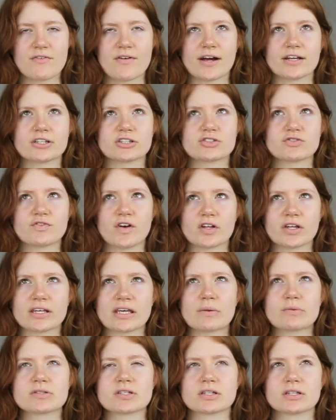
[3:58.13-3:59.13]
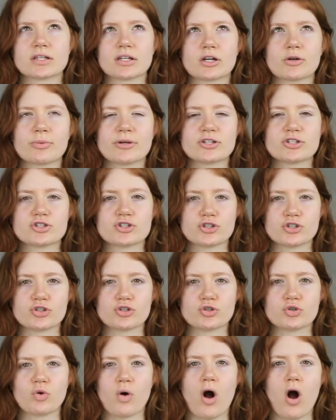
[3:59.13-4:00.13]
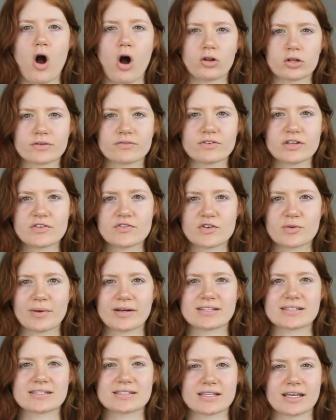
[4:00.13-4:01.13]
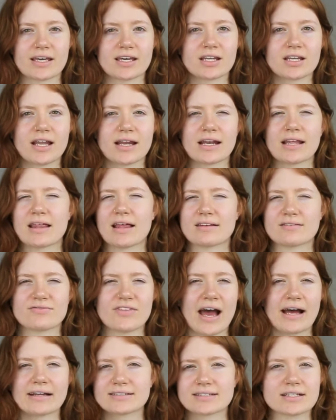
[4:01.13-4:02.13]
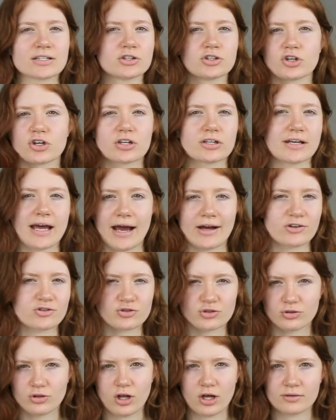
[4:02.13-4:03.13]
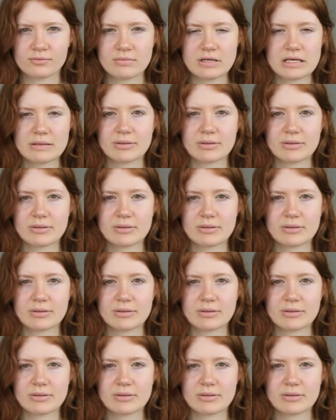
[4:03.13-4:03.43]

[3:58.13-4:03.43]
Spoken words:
I just felt like it was a little bit too olivey for my skin, and that didn't look natural on me